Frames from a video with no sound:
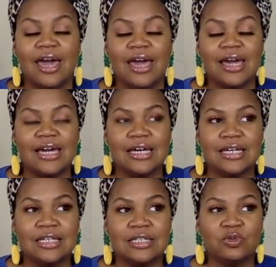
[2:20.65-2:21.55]

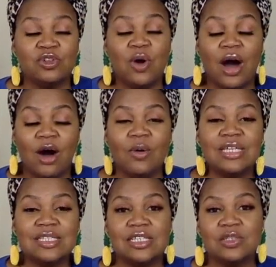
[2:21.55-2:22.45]
And you
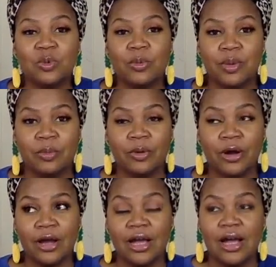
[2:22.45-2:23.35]
always need to
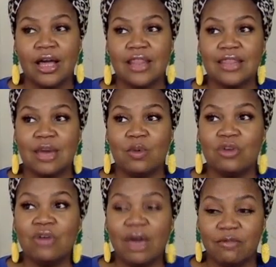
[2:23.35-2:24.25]
remember that when
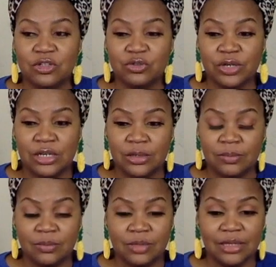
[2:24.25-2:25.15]
you have a dream,
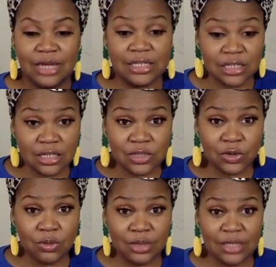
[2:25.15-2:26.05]
not to
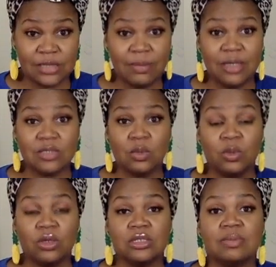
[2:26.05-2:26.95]
assume that it's about
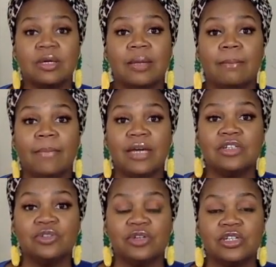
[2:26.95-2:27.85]
someone else, but make
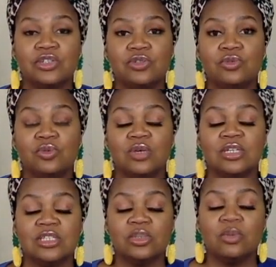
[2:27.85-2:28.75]
sure that you
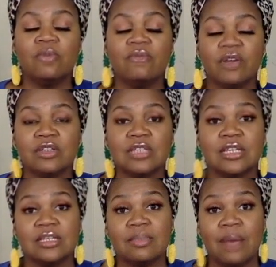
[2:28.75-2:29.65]
assume first that
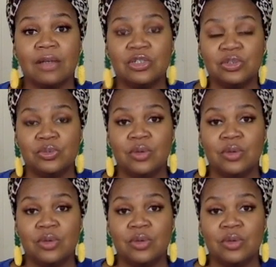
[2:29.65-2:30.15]
it's about you.